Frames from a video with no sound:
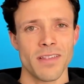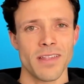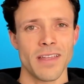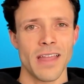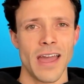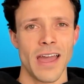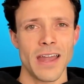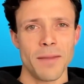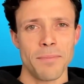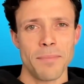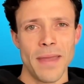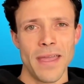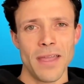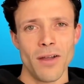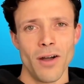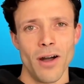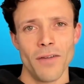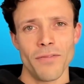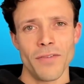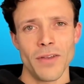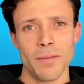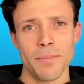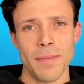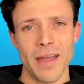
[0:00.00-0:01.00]
kind of pay
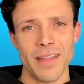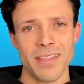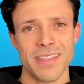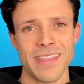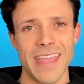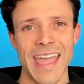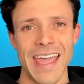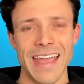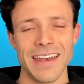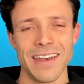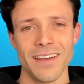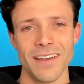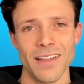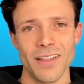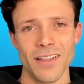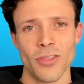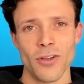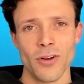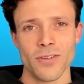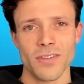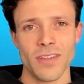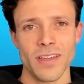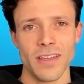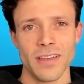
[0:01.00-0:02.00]
off in about 10 to
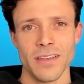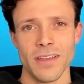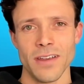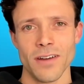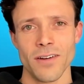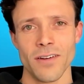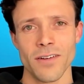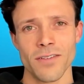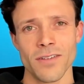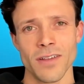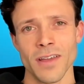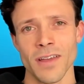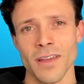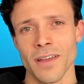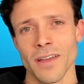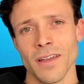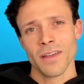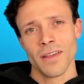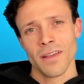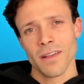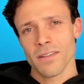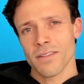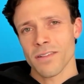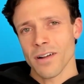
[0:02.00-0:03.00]
13 years.
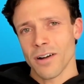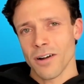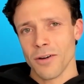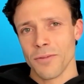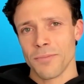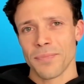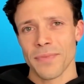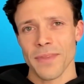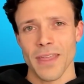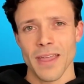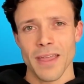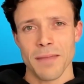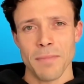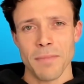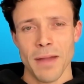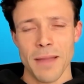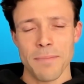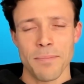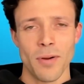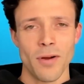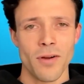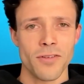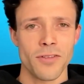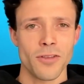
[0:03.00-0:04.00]
So in my
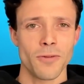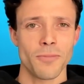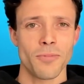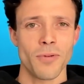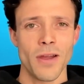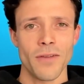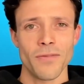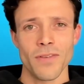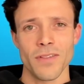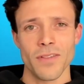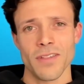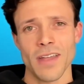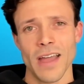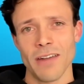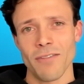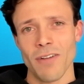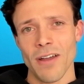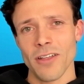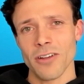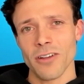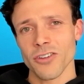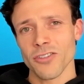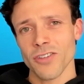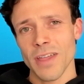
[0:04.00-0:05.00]
personal preference, I'd
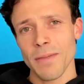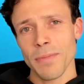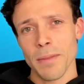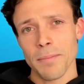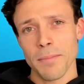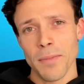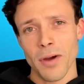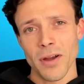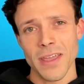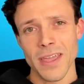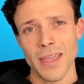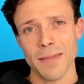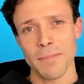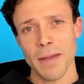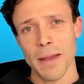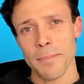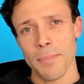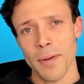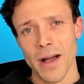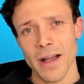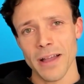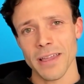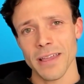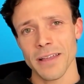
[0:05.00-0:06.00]
rather just keep the money in my
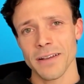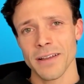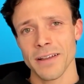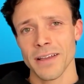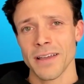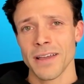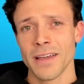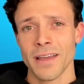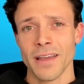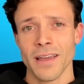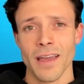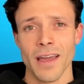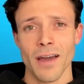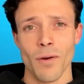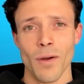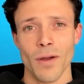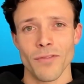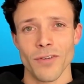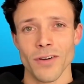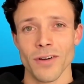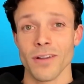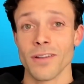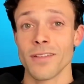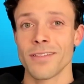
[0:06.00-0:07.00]
pocket.
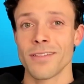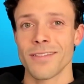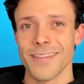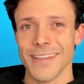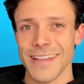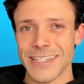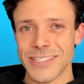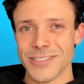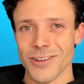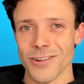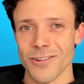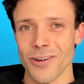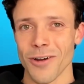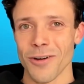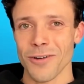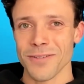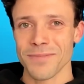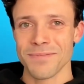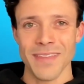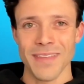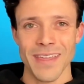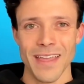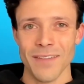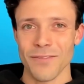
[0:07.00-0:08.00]
However, to each their
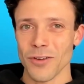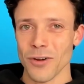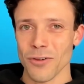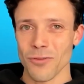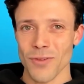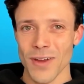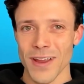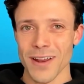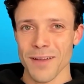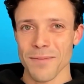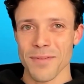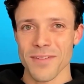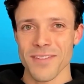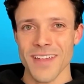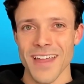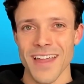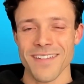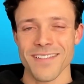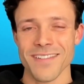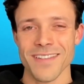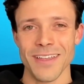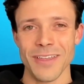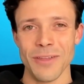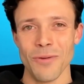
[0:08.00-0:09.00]
own. If you're rate
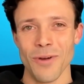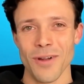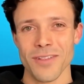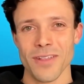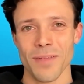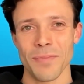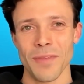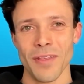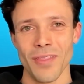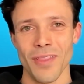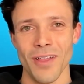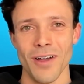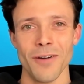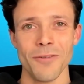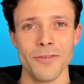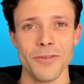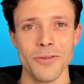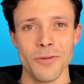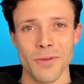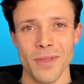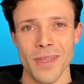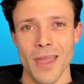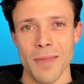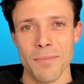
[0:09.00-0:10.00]
obsessed and you want something low, you
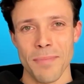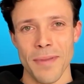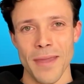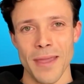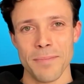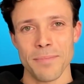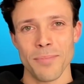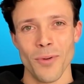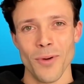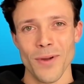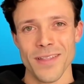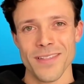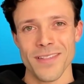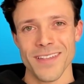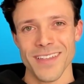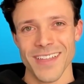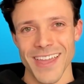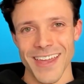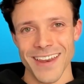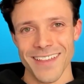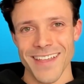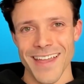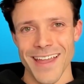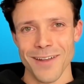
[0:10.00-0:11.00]
can pay points to get
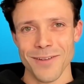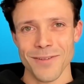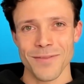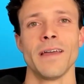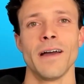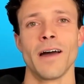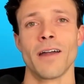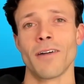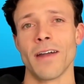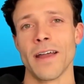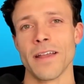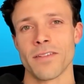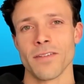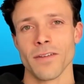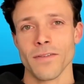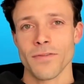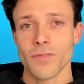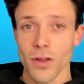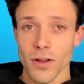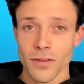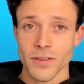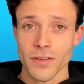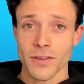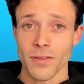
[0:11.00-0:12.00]
it down. All right, so you've
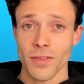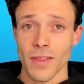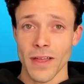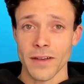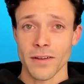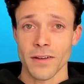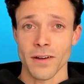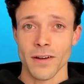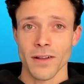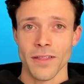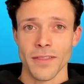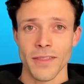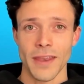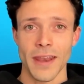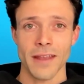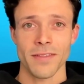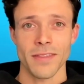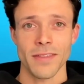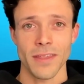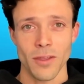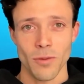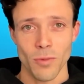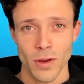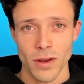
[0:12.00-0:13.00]
talked to your lender. The next
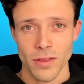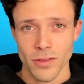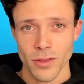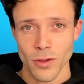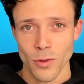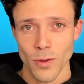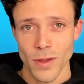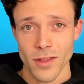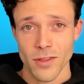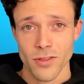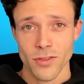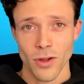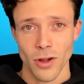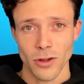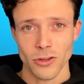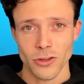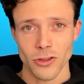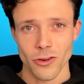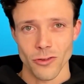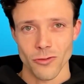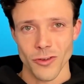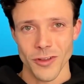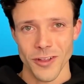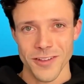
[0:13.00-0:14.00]
thing you want to do is talk to
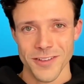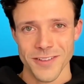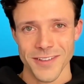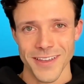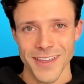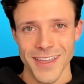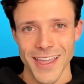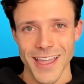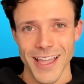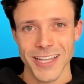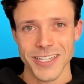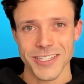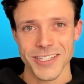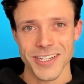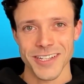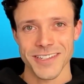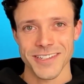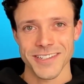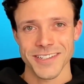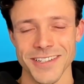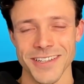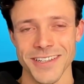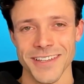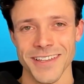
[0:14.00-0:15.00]
your real estate
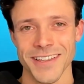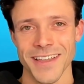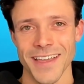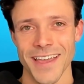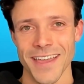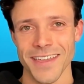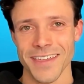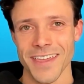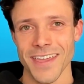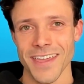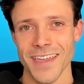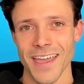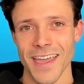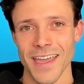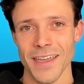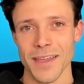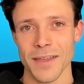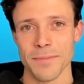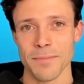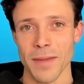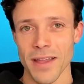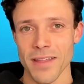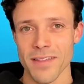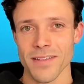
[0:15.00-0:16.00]
agent, AKA
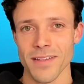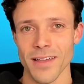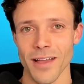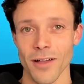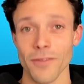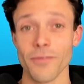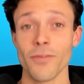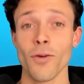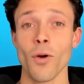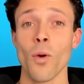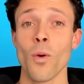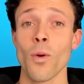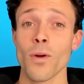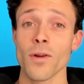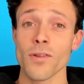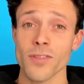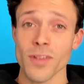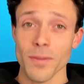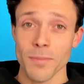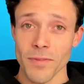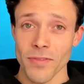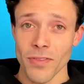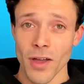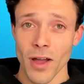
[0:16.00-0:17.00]
myself, or
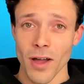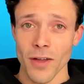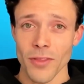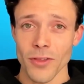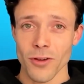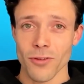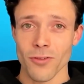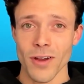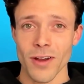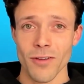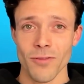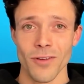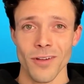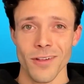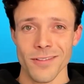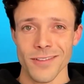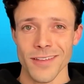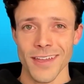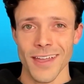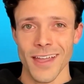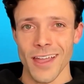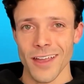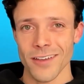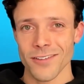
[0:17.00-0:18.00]
some of the other great real
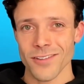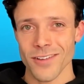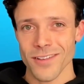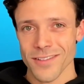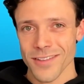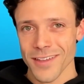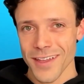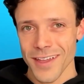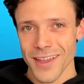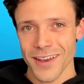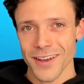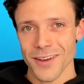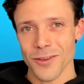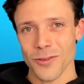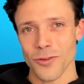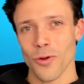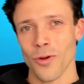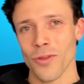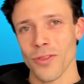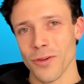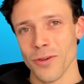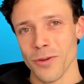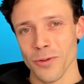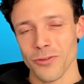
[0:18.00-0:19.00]
estate agents in
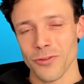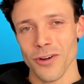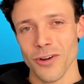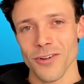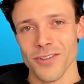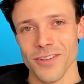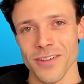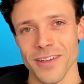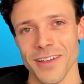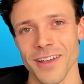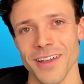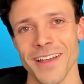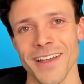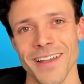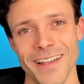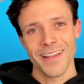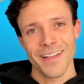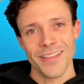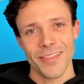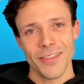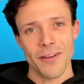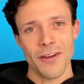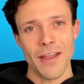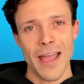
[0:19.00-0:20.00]
Northern New Jersey.
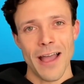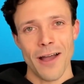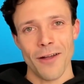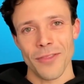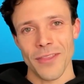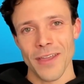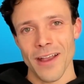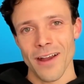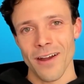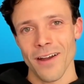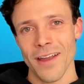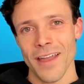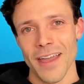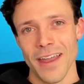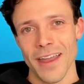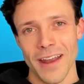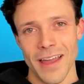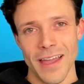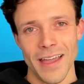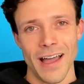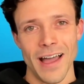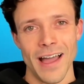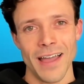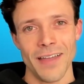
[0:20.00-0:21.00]
They're out there, and I
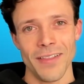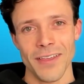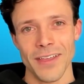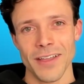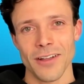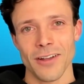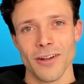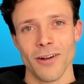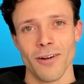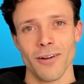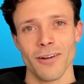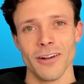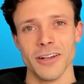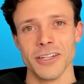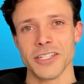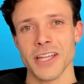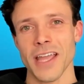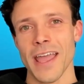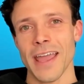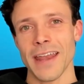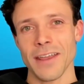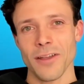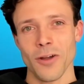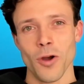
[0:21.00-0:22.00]
highly encourage
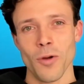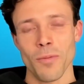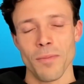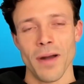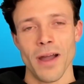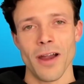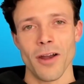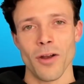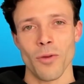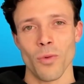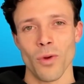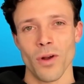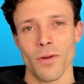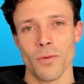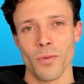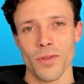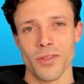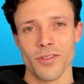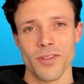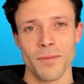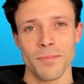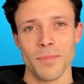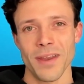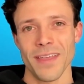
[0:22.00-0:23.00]
any home buyer to work with
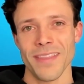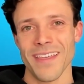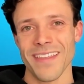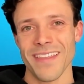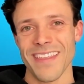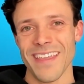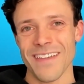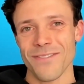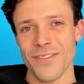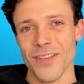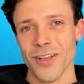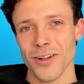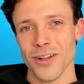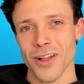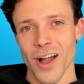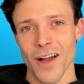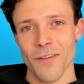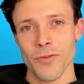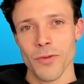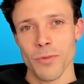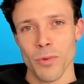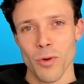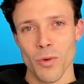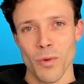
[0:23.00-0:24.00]
somebody that they feel
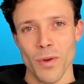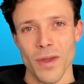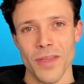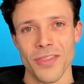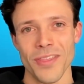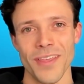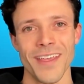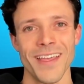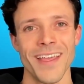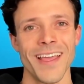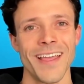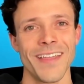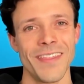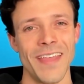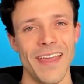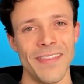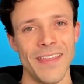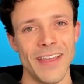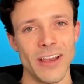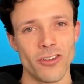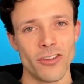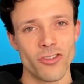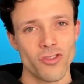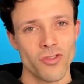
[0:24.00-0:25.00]
comfortable with, that
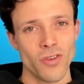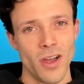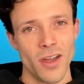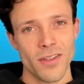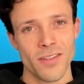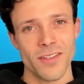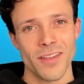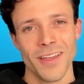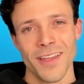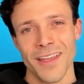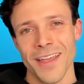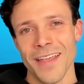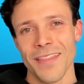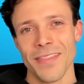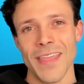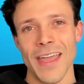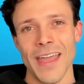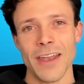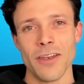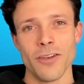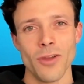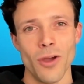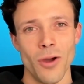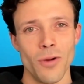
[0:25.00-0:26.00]
they trust,
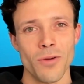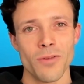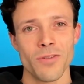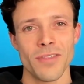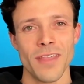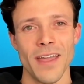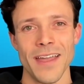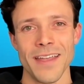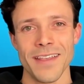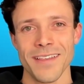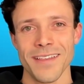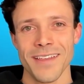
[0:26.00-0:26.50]
that knows that,